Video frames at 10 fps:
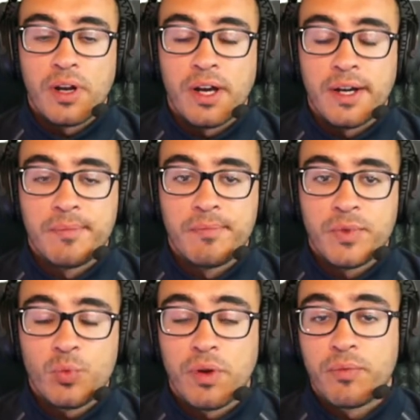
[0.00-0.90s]

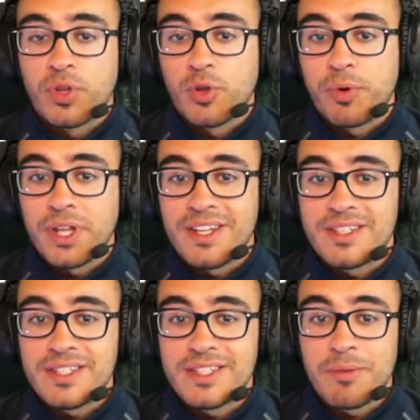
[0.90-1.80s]
for the operating
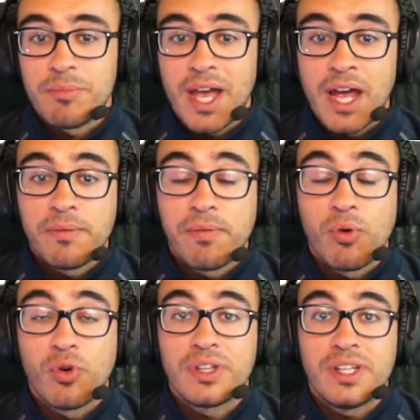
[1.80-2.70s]
system and
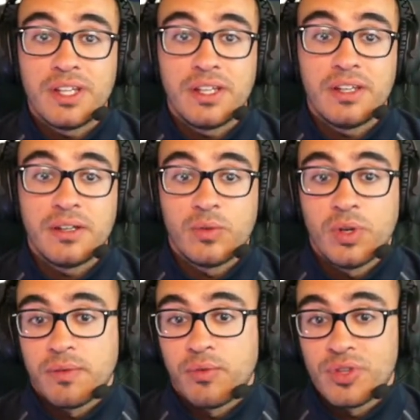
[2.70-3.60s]
for the
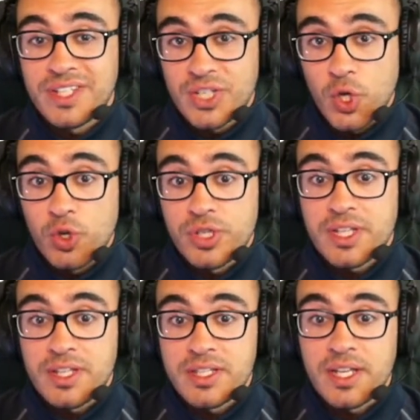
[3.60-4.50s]
for this host
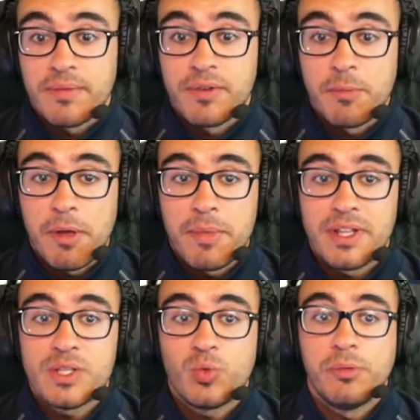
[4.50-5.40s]
itself. Remember,
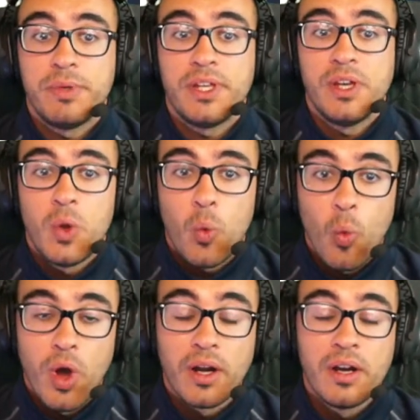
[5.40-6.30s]
this will be
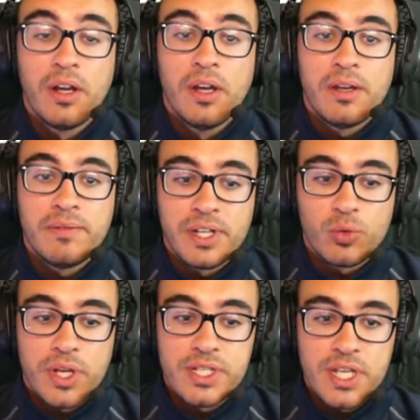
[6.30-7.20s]
one
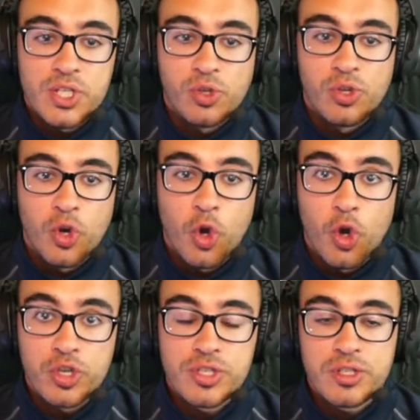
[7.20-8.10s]
virtualization
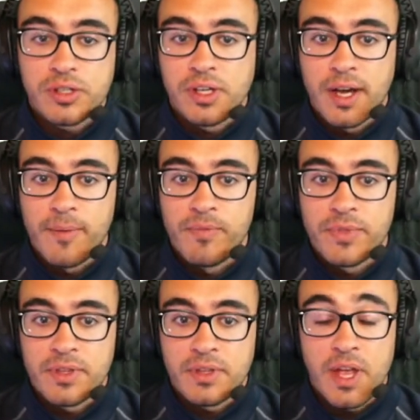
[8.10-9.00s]
host,
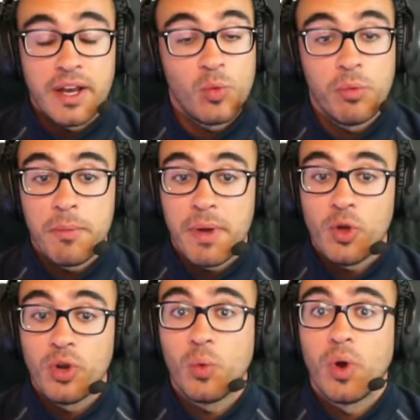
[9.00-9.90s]
and it will be my
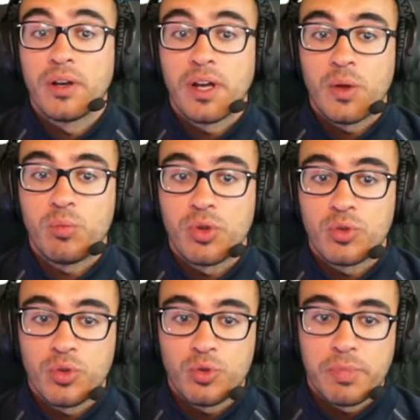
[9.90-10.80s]
only one. I'm not
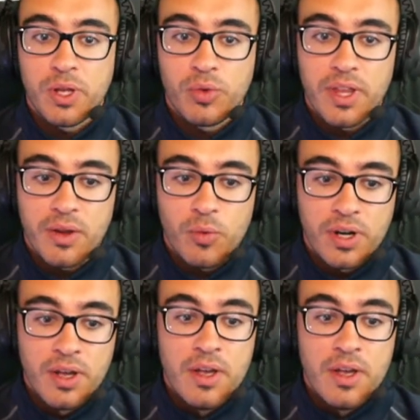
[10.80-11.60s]
going to play with anyone,